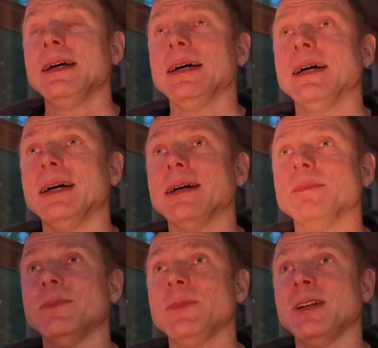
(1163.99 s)

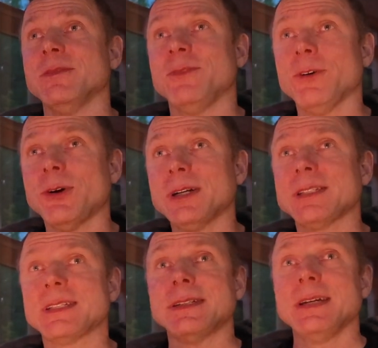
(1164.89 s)
in a
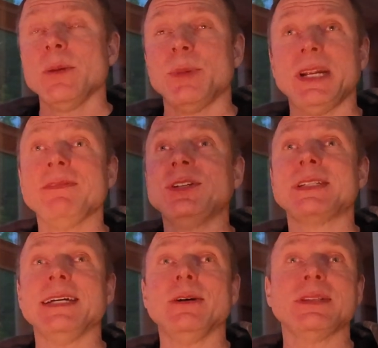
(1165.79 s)
forest, but even
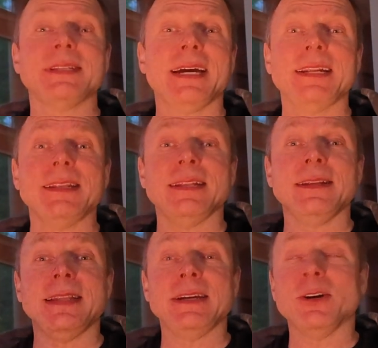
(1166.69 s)
just outside
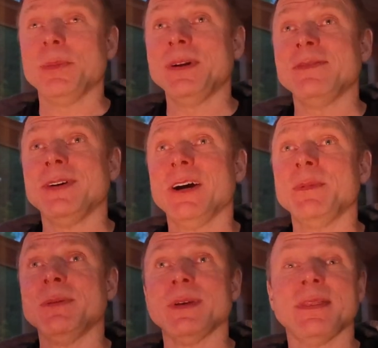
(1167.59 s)
in the urban
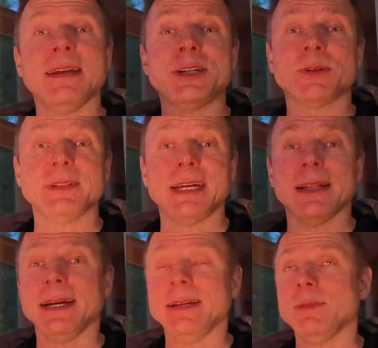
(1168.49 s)
environment with natural
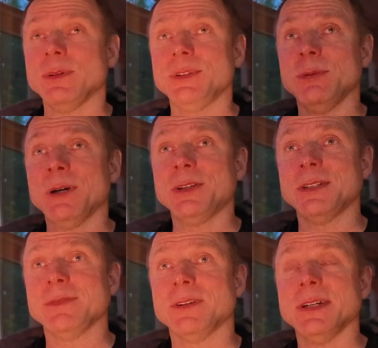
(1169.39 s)
daylight will do
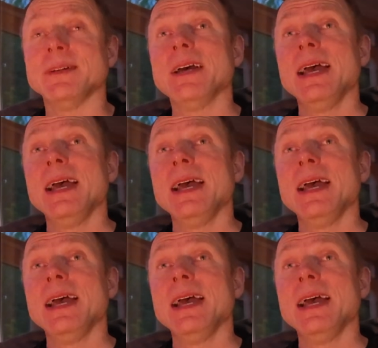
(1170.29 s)
wonders for you.